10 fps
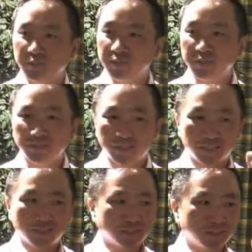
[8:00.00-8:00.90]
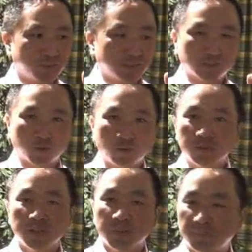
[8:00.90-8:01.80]
You cannot even just
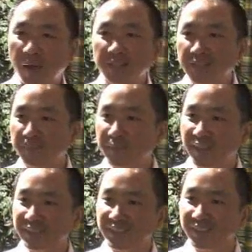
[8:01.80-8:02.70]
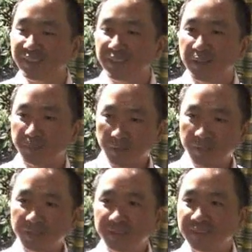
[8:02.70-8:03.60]
go buy something. But
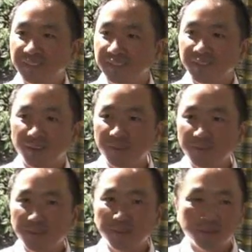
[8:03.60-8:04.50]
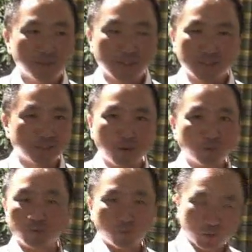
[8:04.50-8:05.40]
here, you can just
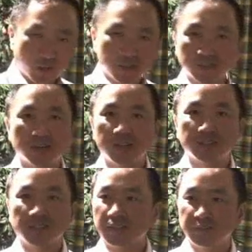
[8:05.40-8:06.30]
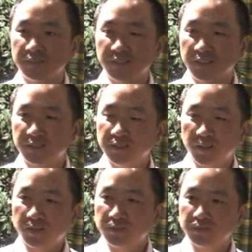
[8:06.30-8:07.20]
go walk downstairs and get
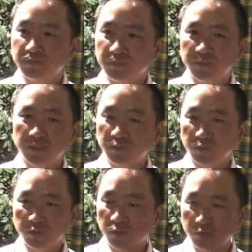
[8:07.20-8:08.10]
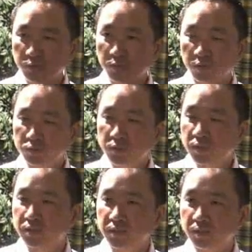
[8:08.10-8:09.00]
all you
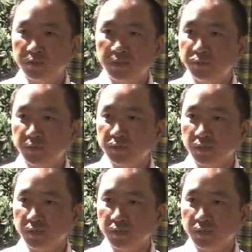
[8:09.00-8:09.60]
need. It's different.